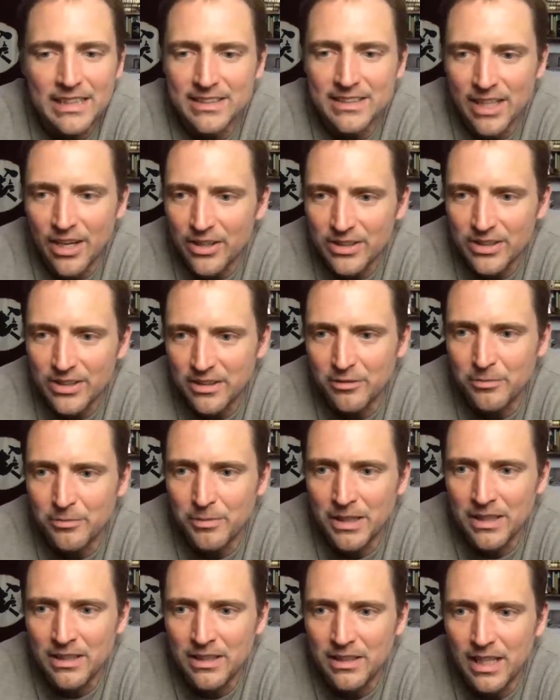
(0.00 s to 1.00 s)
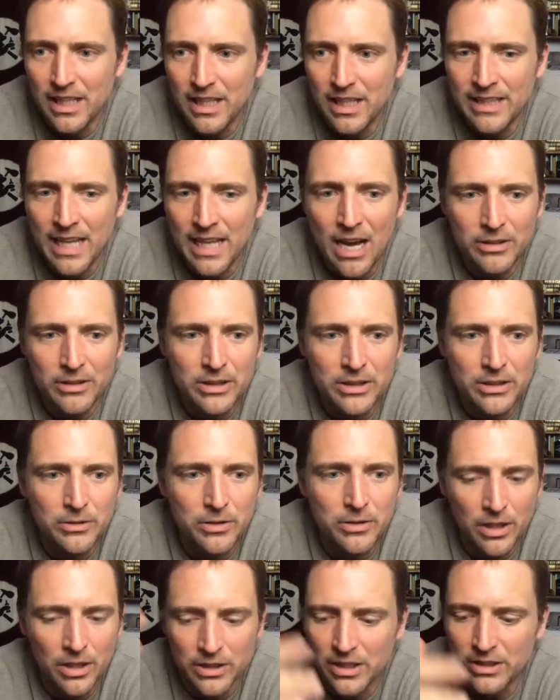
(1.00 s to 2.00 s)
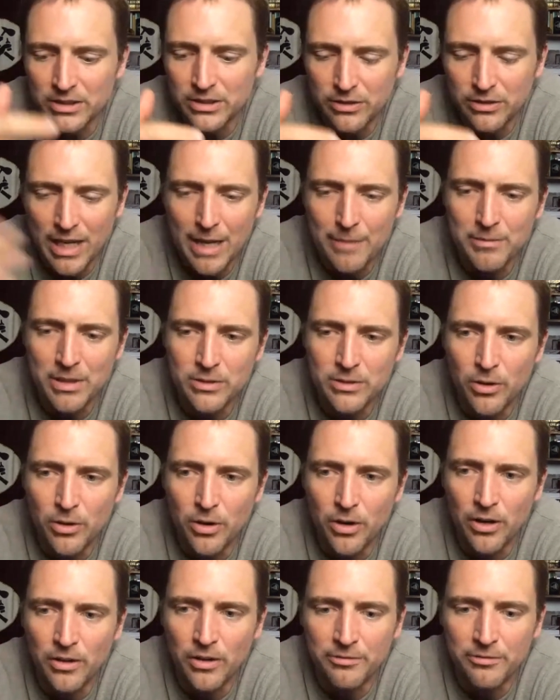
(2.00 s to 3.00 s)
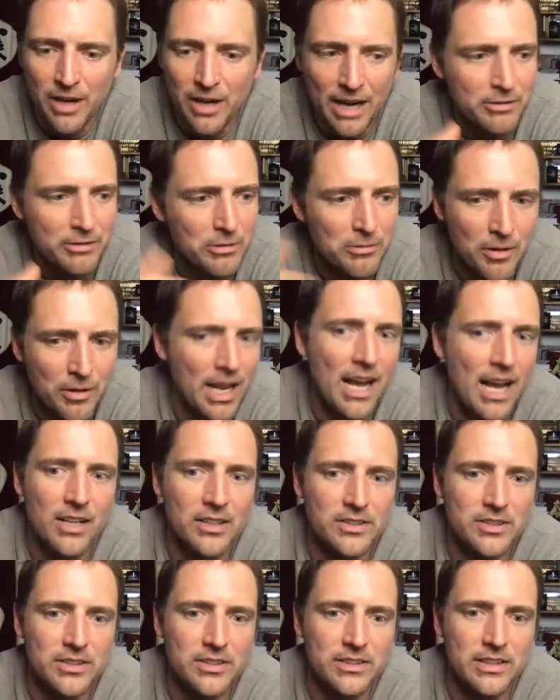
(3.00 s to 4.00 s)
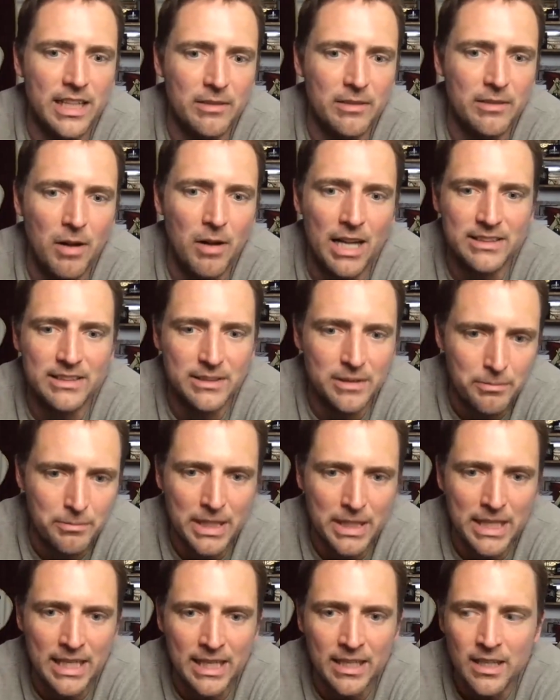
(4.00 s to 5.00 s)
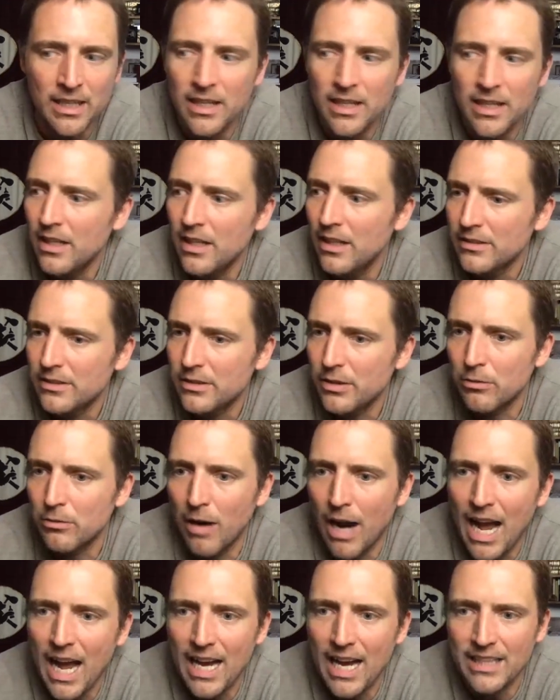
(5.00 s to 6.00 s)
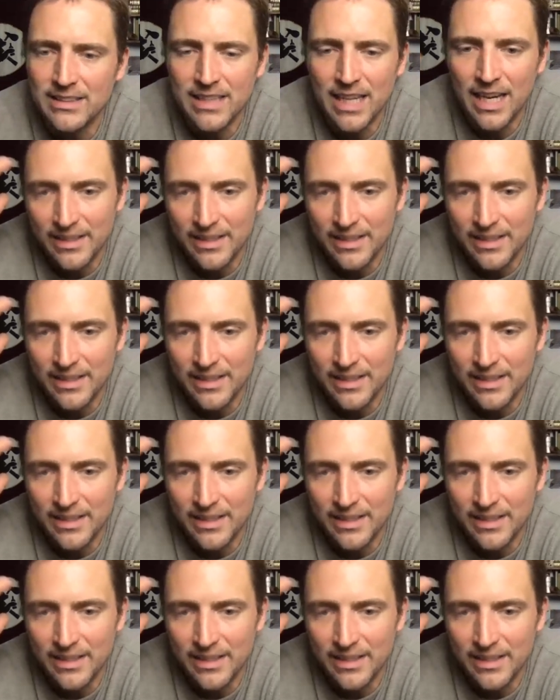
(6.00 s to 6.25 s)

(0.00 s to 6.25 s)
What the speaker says: Sarah Silverman, and now you are going to slam the door for everyone else that wants to rise. And I